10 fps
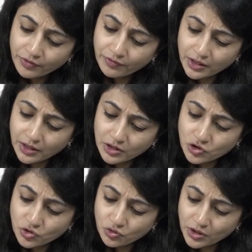whereas
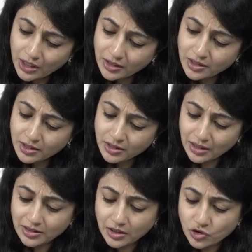psoriasis,
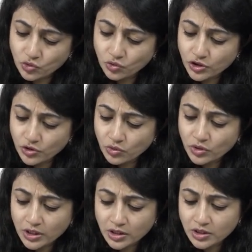as I told you,
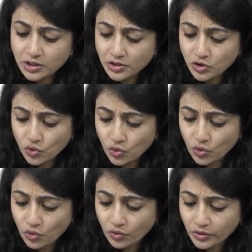is
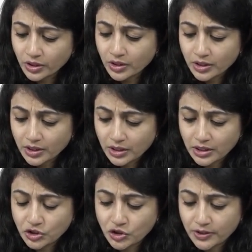
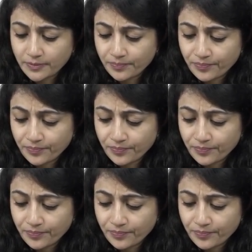non-itchy.